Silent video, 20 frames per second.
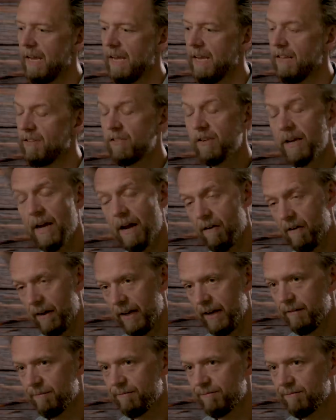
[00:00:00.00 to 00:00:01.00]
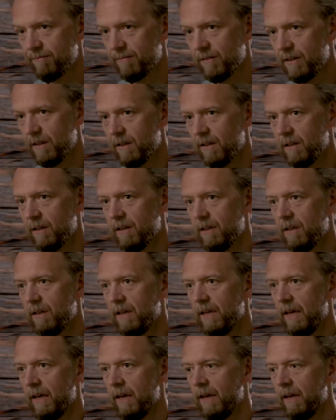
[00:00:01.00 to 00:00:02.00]
It's scary.
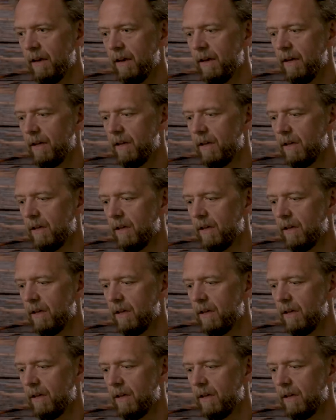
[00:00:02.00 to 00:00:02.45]
And